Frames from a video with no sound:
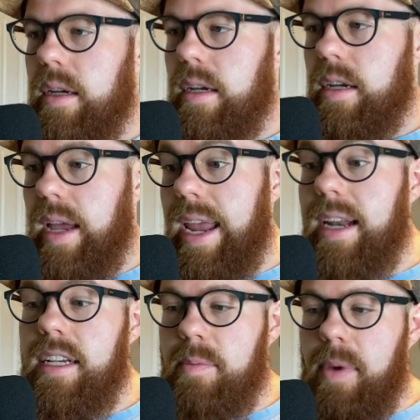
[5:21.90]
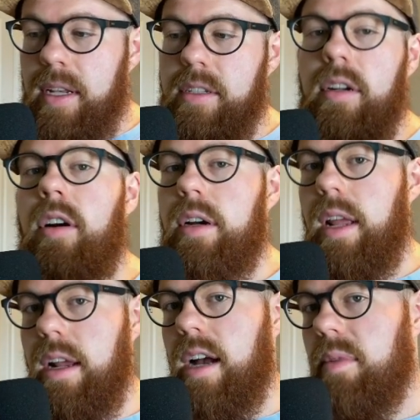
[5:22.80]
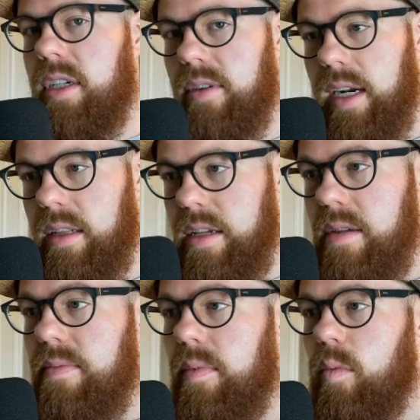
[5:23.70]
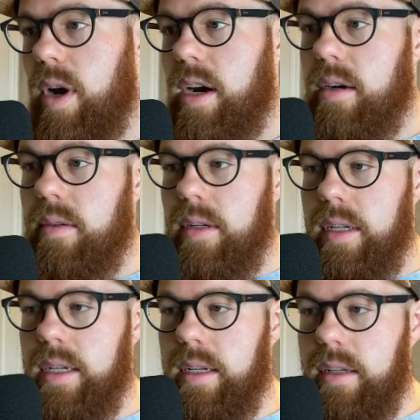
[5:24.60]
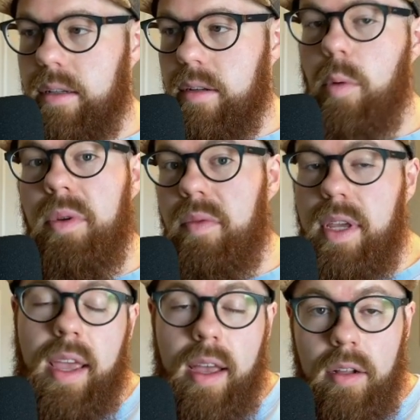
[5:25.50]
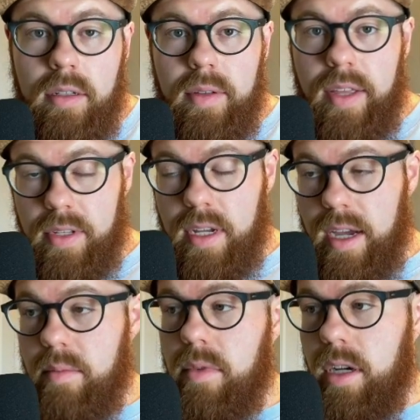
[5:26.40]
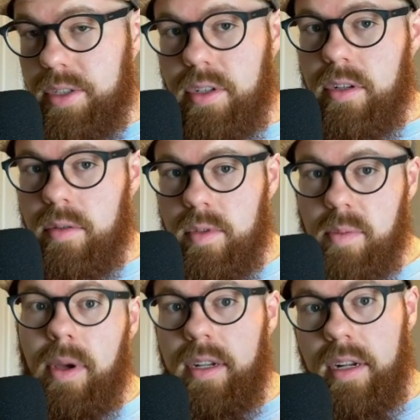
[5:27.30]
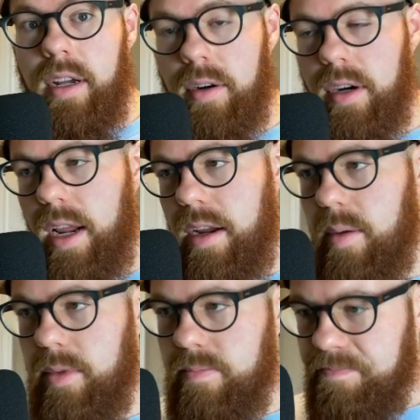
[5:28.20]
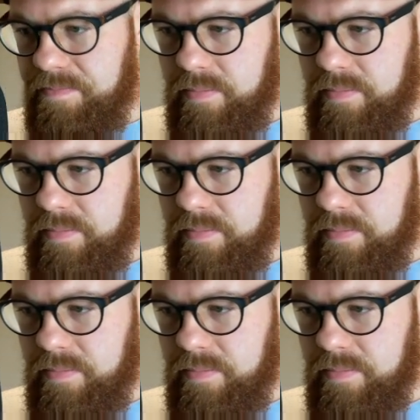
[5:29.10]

uh, and it depends on RK Common directly, where uh, OpenVKL at the time also depended on RK Common.